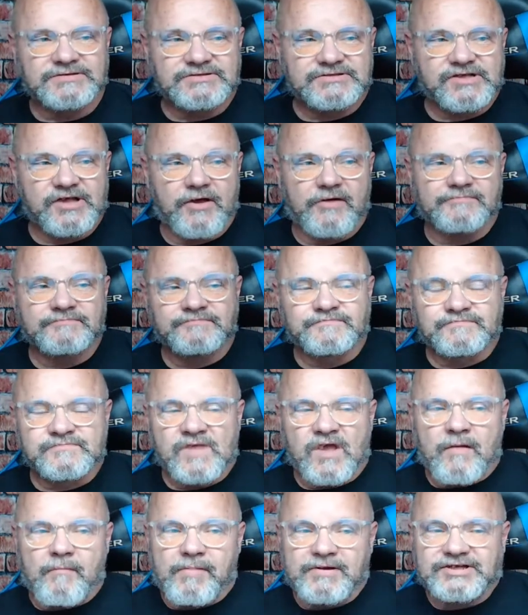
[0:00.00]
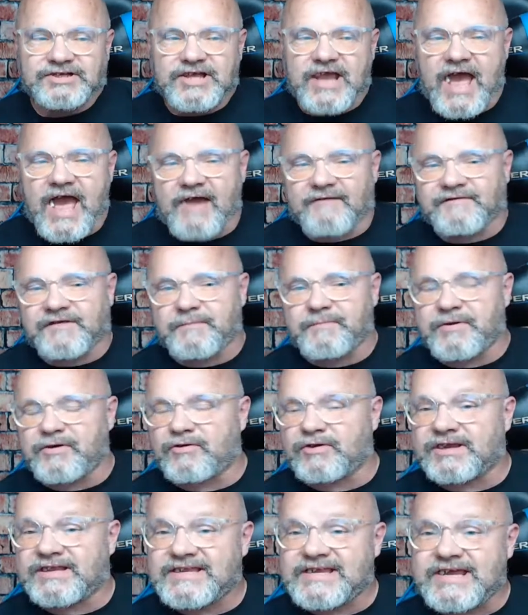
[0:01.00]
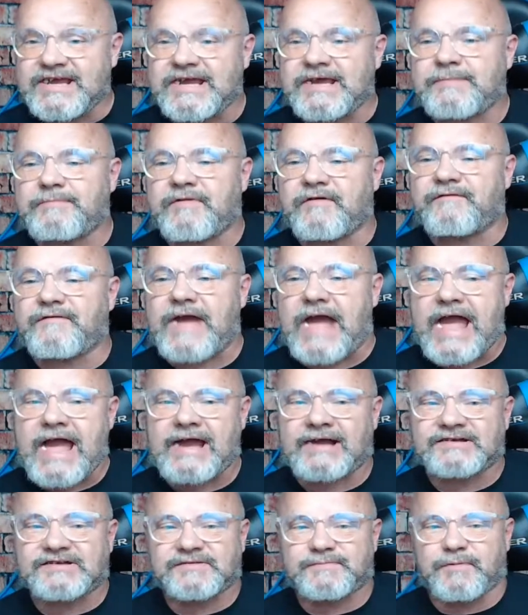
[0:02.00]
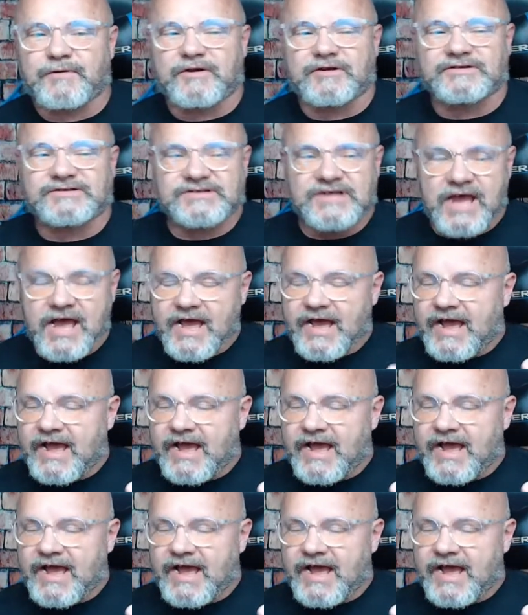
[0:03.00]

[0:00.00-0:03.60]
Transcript: So, but you have to build a team of experts